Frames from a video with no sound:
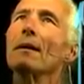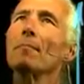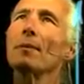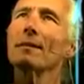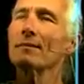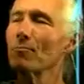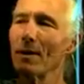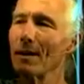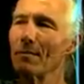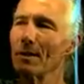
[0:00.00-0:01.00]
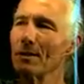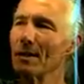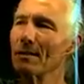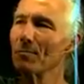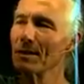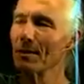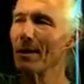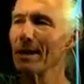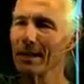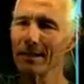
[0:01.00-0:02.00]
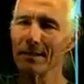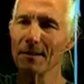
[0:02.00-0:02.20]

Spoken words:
plus whatever you did with the gradients